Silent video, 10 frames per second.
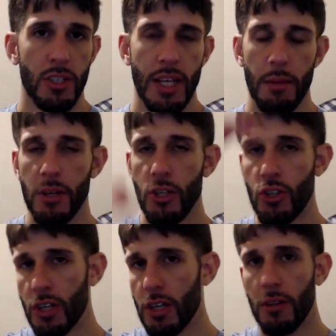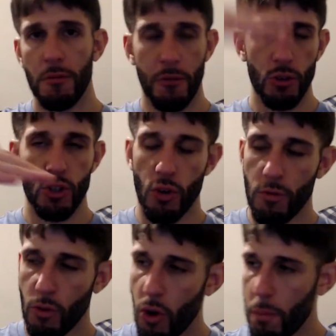that means you're getting the first
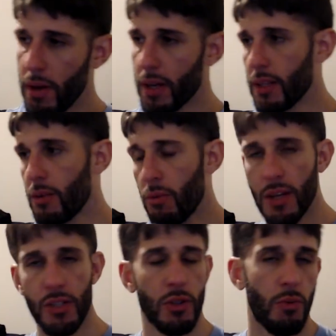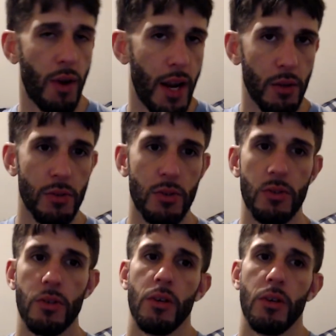overall pick in the rest of the rounds.